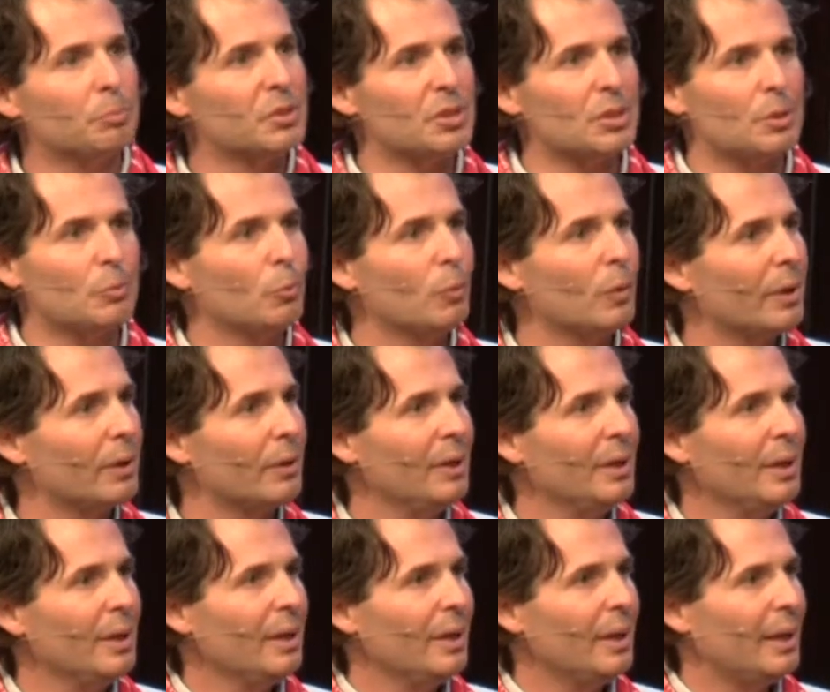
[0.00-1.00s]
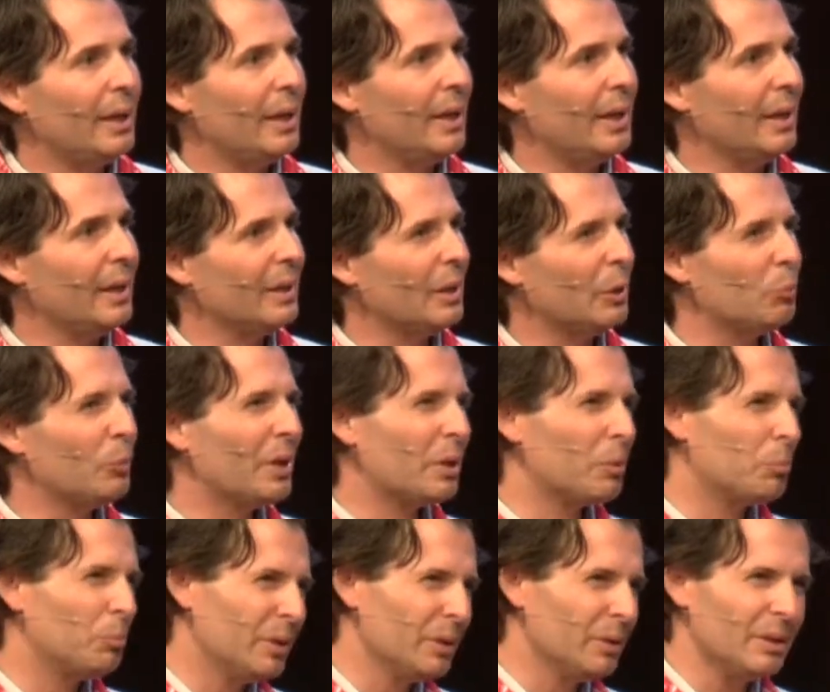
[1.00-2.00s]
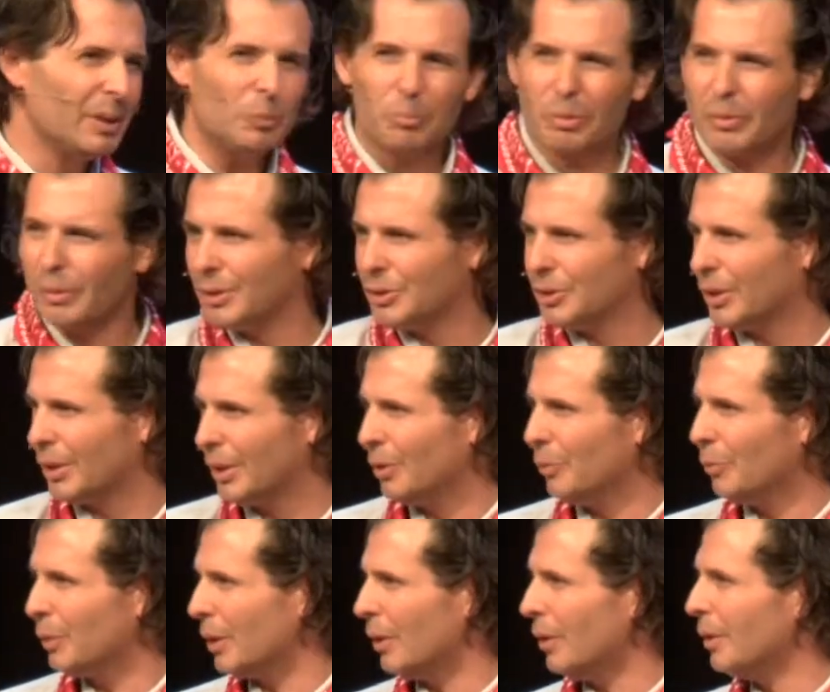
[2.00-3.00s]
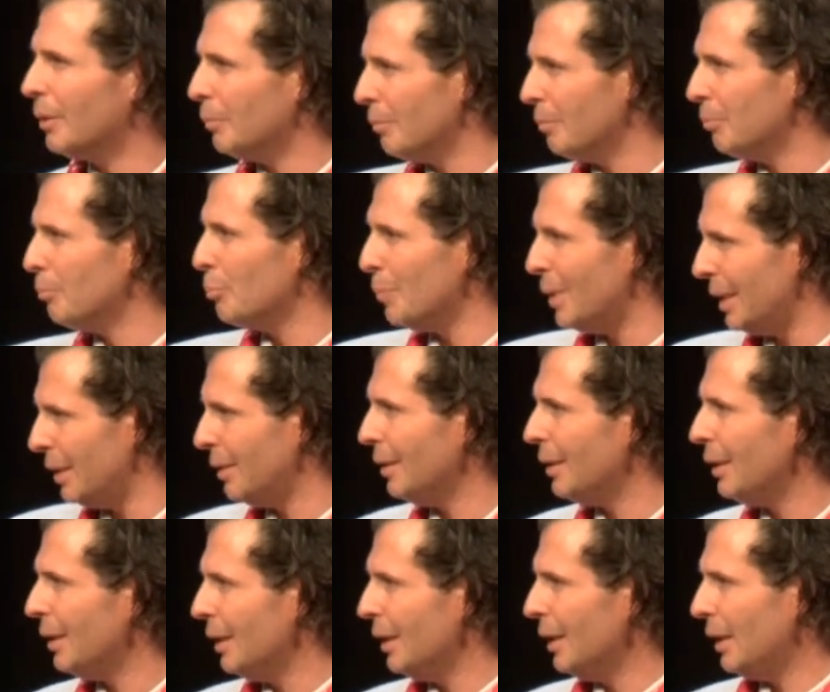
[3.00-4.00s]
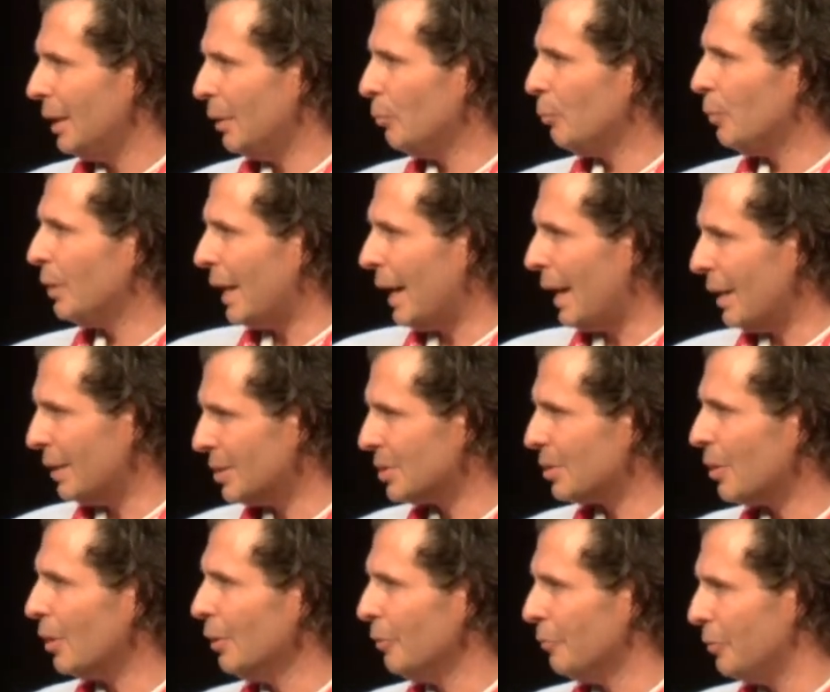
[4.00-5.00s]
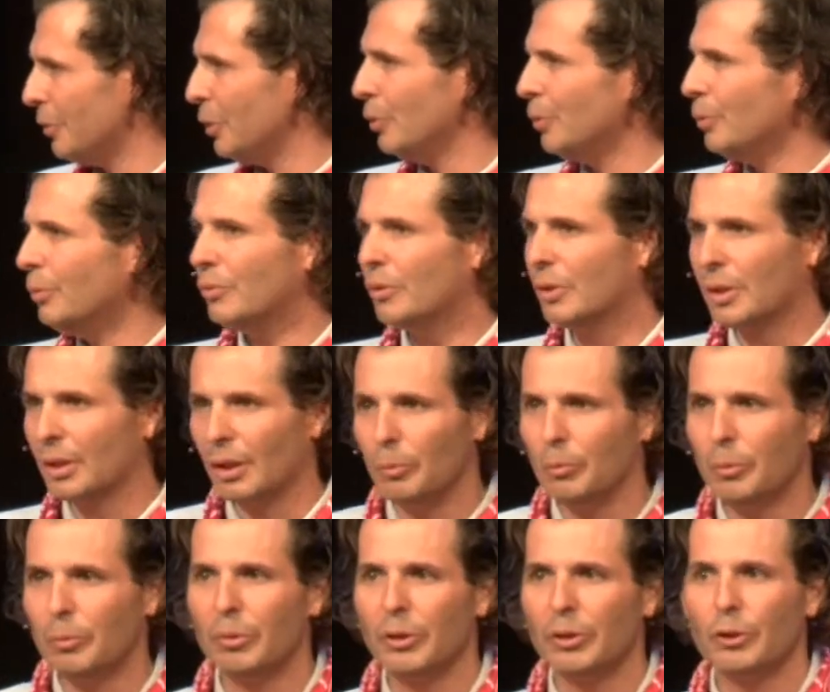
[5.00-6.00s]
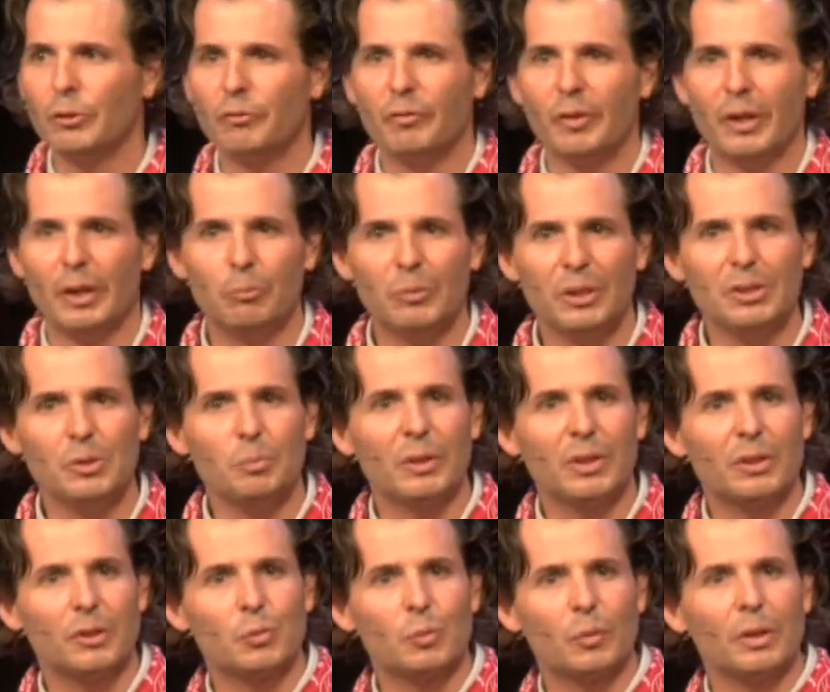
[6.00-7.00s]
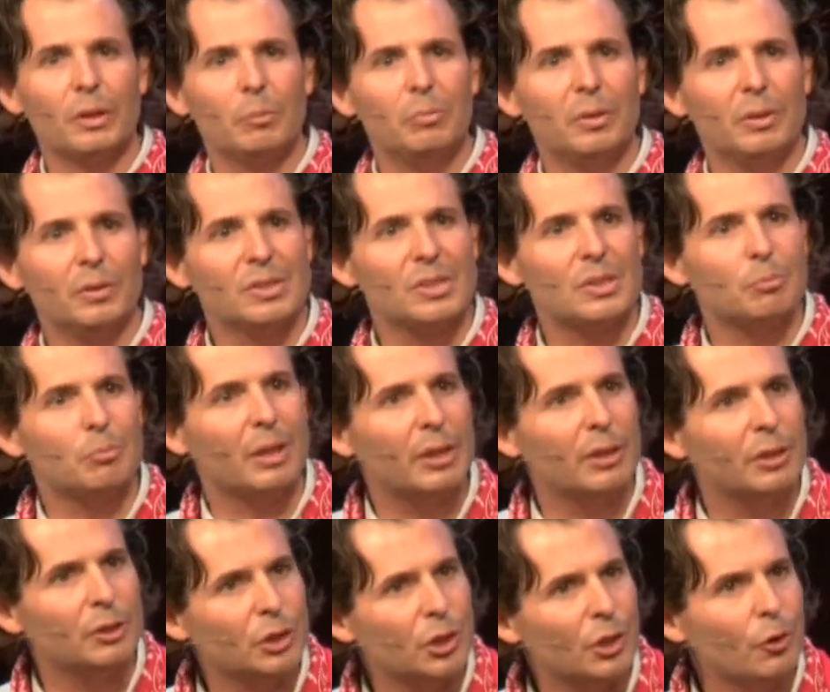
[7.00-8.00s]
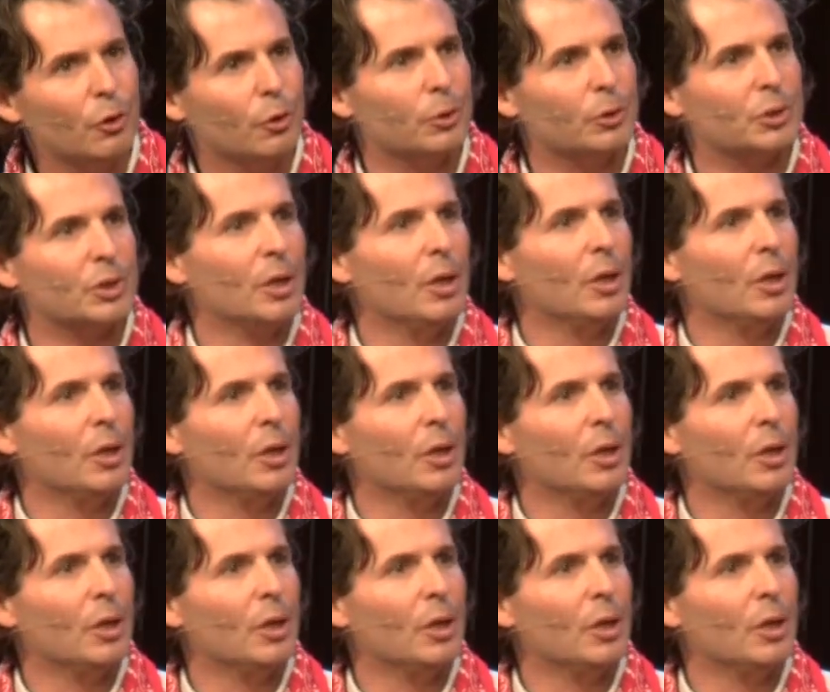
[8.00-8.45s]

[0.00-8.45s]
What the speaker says: somewhere and we had a building project going on, men, and we asked all of you to come and bring your families because we're going to build somebody a church